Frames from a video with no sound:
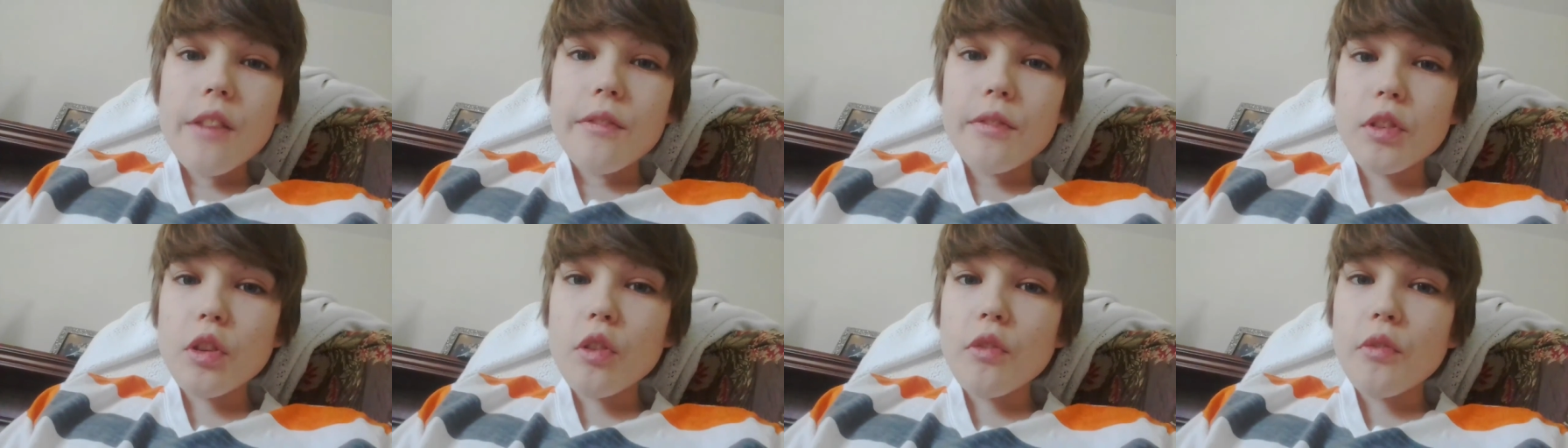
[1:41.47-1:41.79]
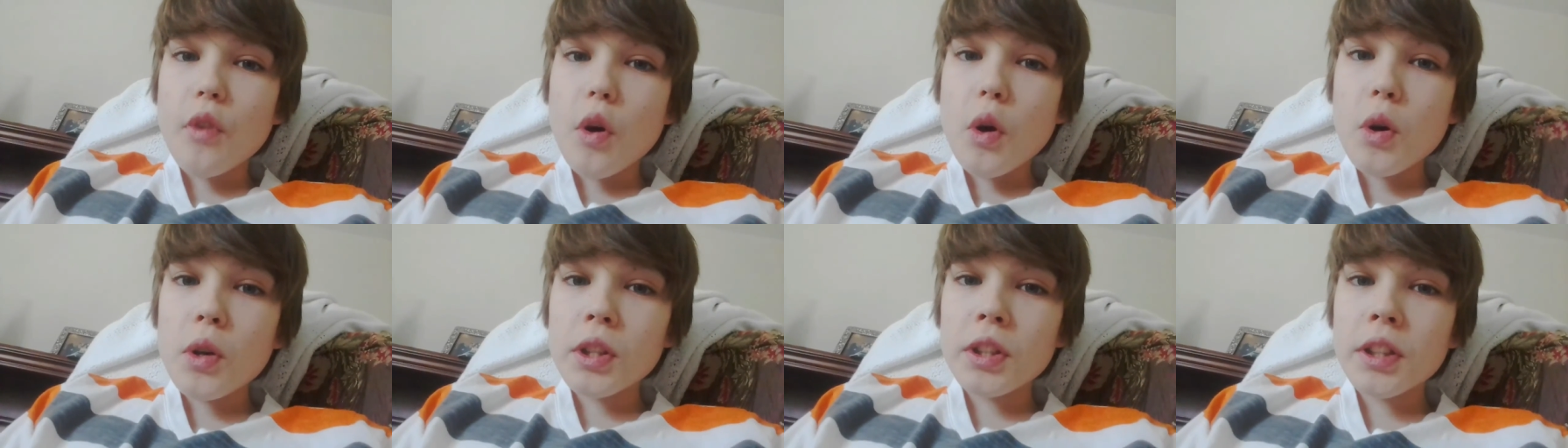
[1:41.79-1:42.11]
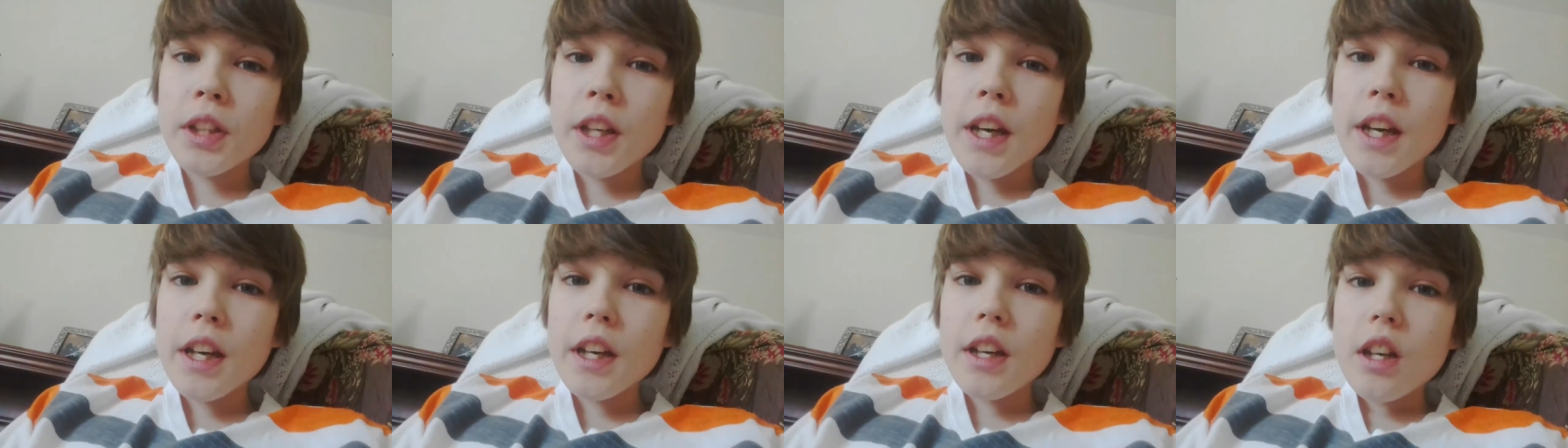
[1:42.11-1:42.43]
If you go vote
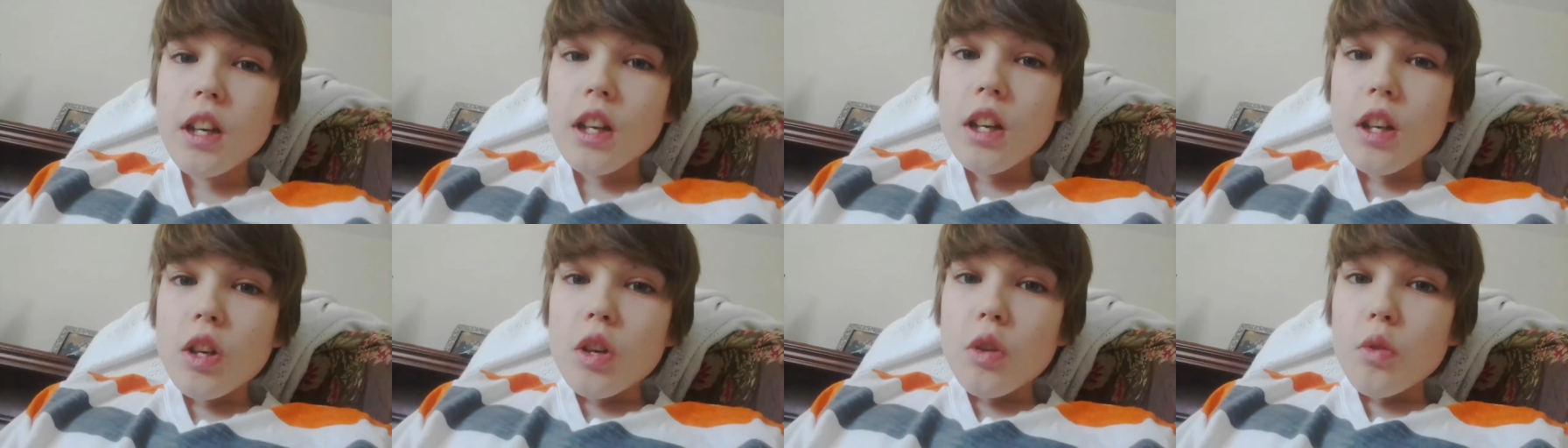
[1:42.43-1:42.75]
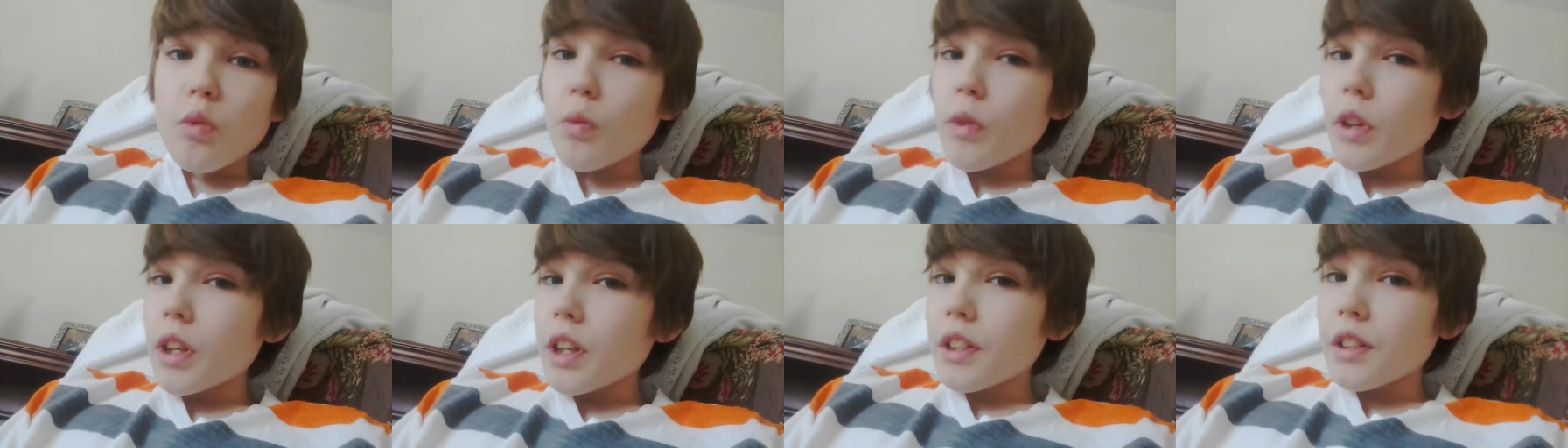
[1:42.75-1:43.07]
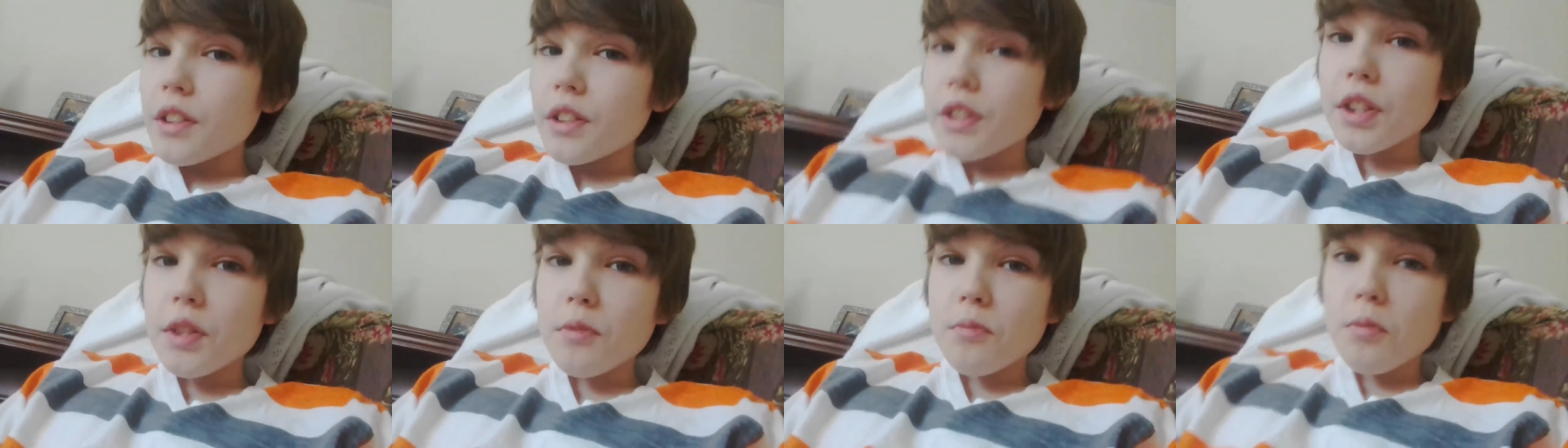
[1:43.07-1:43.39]
on that, we
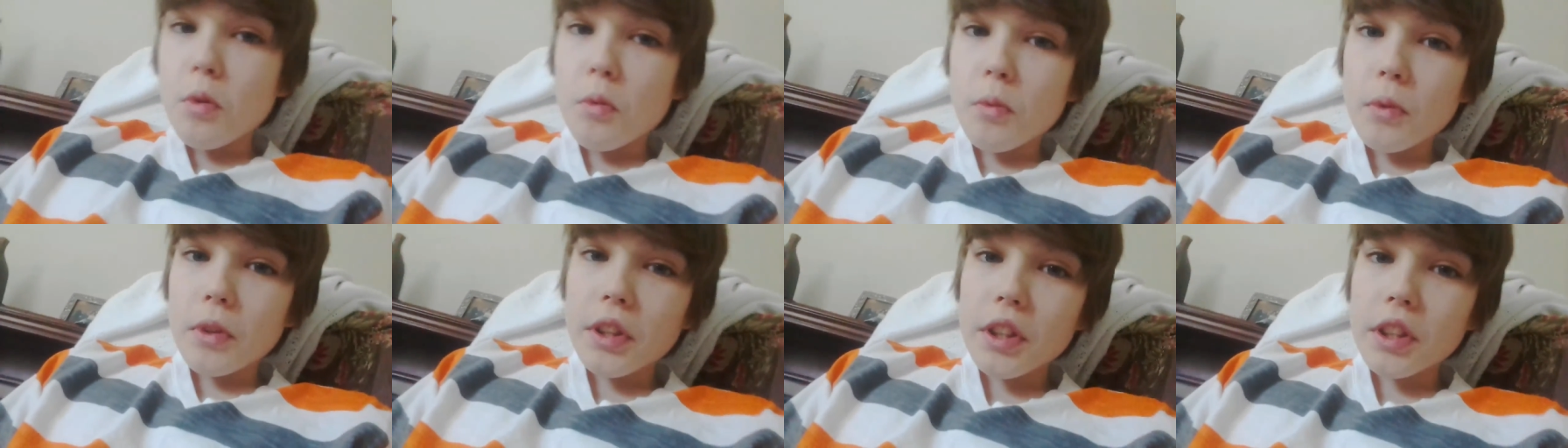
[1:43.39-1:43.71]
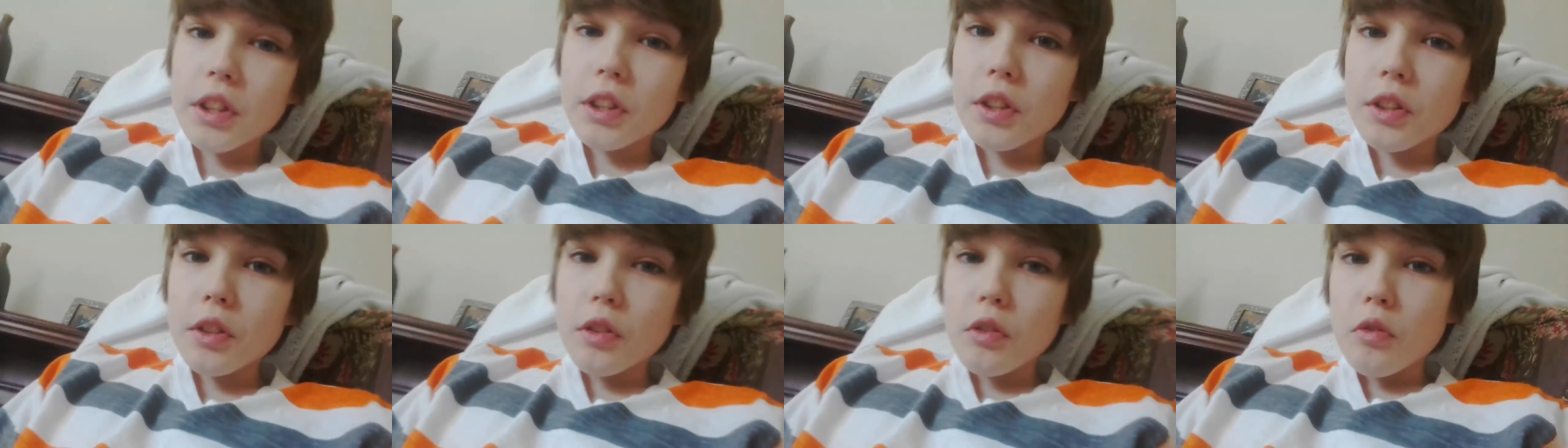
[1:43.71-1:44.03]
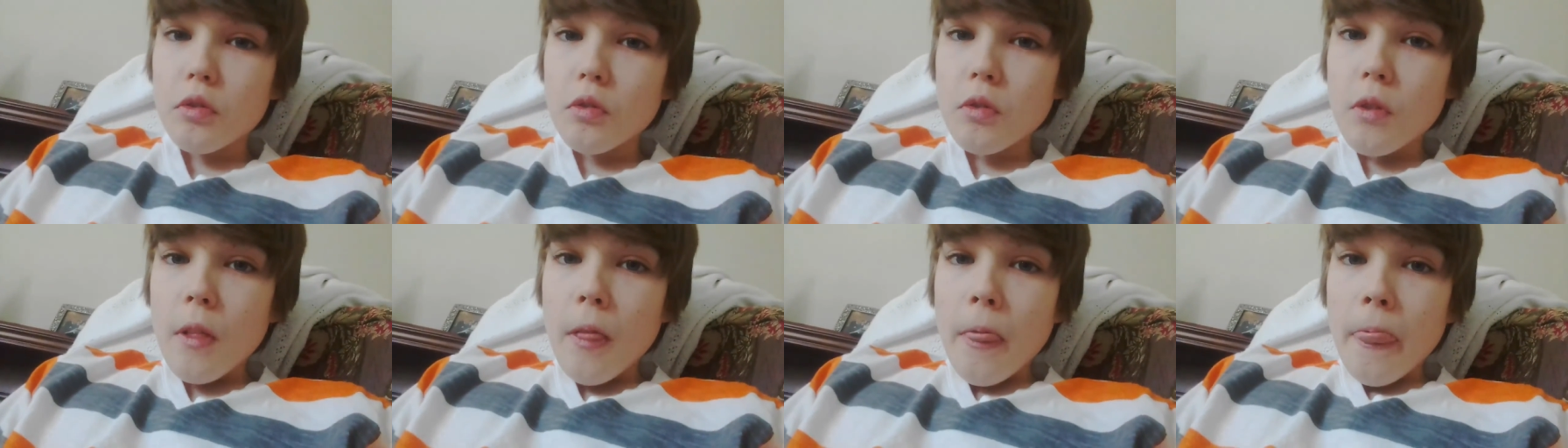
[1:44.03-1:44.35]
can see what we're gonna
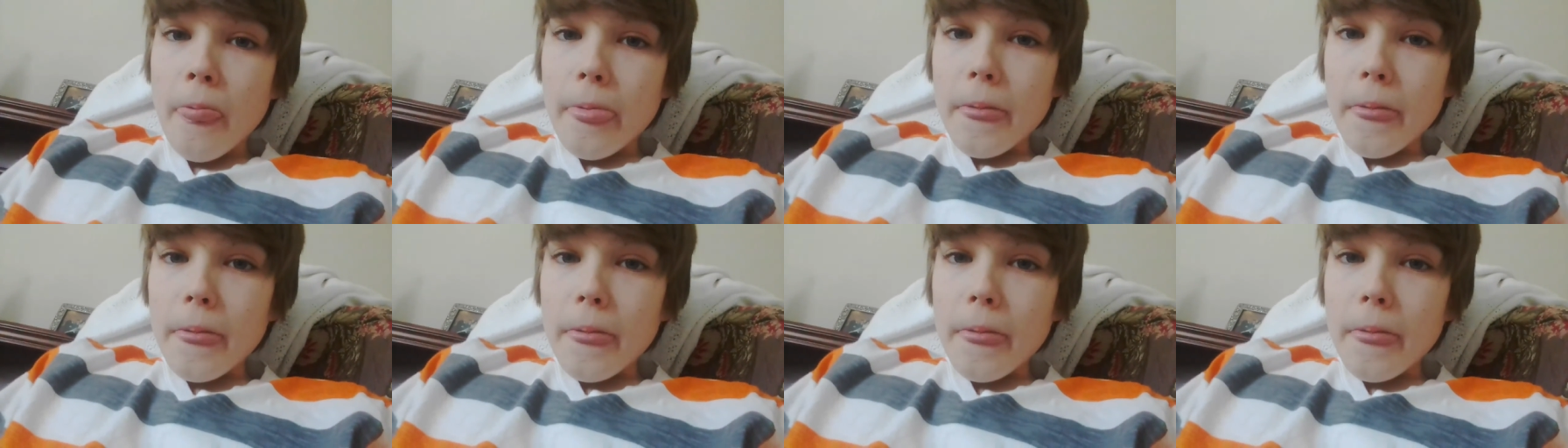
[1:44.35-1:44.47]
do.